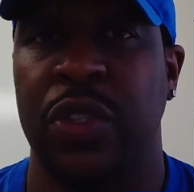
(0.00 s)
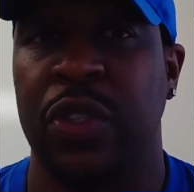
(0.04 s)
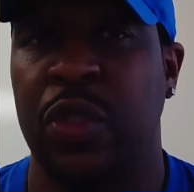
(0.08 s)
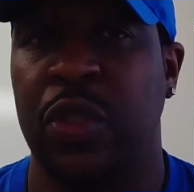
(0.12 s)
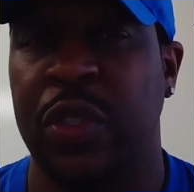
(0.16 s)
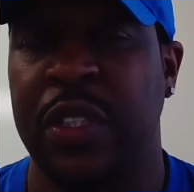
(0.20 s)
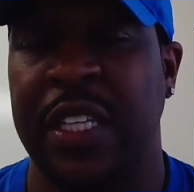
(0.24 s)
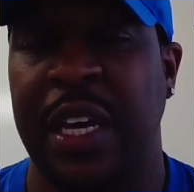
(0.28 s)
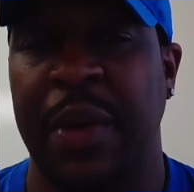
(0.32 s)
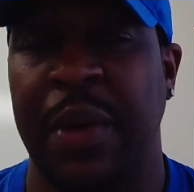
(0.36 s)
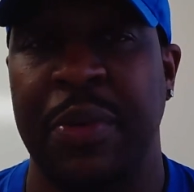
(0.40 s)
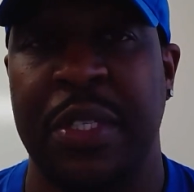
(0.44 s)
soon
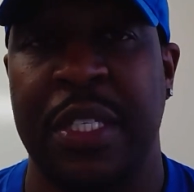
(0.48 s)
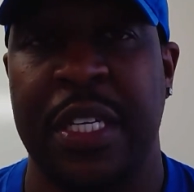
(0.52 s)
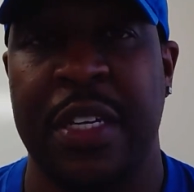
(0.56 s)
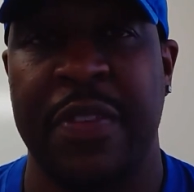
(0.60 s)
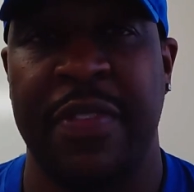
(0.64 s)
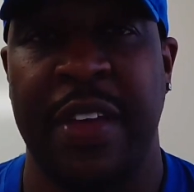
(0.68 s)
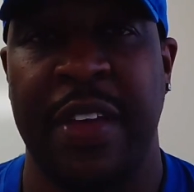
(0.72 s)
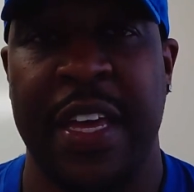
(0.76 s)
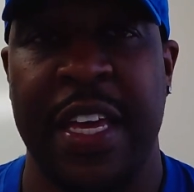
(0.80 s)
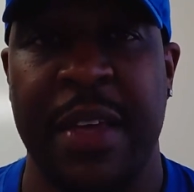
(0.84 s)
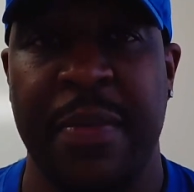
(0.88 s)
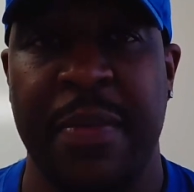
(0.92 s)
as I receive
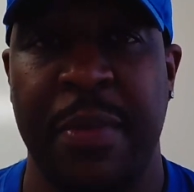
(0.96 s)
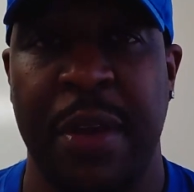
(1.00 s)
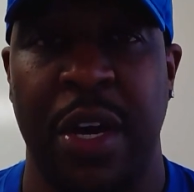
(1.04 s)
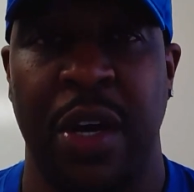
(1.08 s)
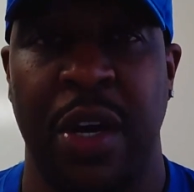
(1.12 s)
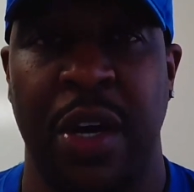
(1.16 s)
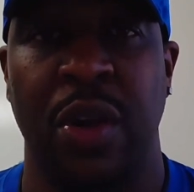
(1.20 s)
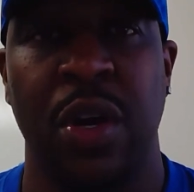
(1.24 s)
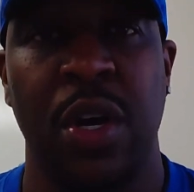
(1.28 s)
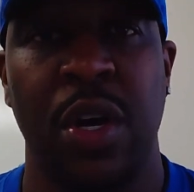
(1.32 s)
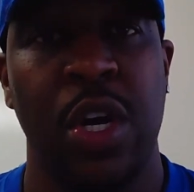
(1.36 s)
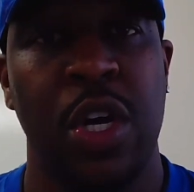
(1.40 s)
the
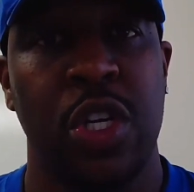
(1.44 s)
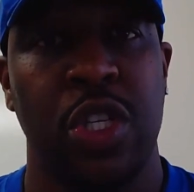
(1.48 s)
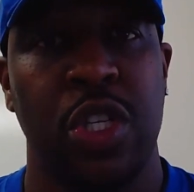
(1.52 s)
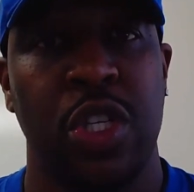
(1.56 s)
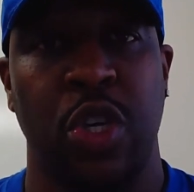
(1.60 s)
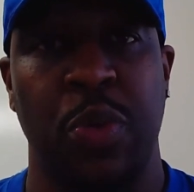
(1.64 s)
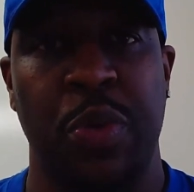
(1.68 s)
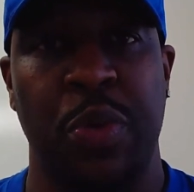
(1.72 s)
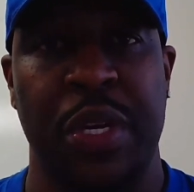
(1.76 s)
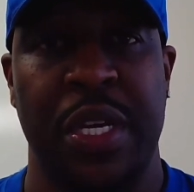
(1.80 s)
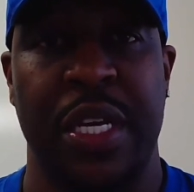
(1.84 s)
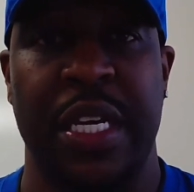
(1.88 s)
email
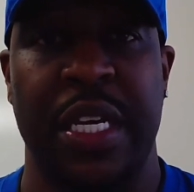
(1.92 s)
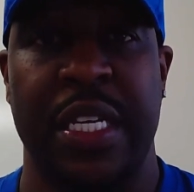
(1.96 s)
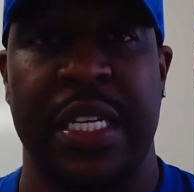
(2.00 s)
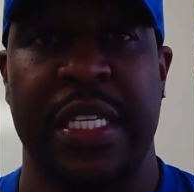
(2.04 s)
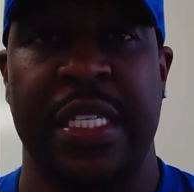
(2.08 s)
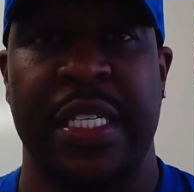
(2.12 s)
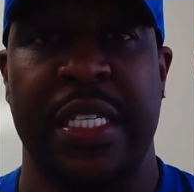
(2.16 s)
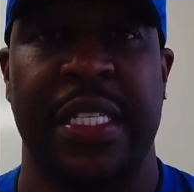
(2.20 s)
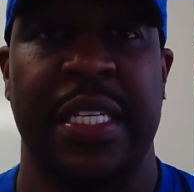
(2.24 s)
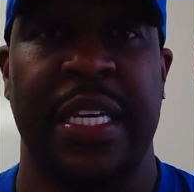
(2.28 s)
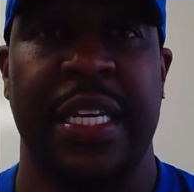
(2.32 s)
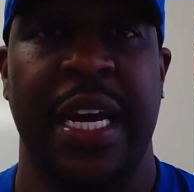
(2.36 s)
so we can
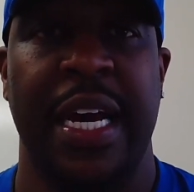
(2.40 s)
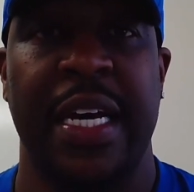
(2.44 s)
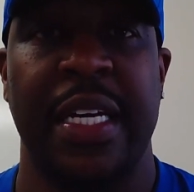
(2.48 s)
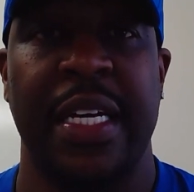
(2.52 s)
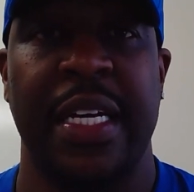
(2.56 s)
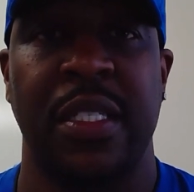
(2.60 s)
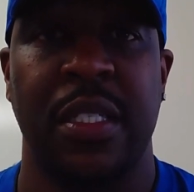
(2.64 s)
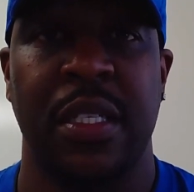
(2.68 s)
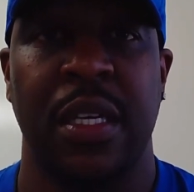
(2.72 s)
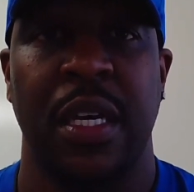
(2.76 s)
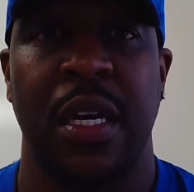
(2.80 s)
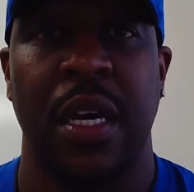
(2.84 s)

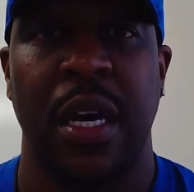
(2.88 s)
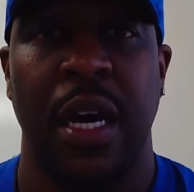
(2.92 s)
discuss